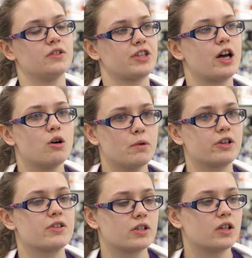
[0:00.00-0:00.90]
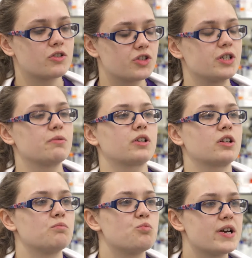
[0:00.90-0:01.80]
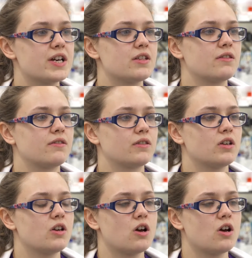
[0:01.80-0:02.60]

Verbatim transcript: It's like, oh, we're going to lunch, do you want to come with?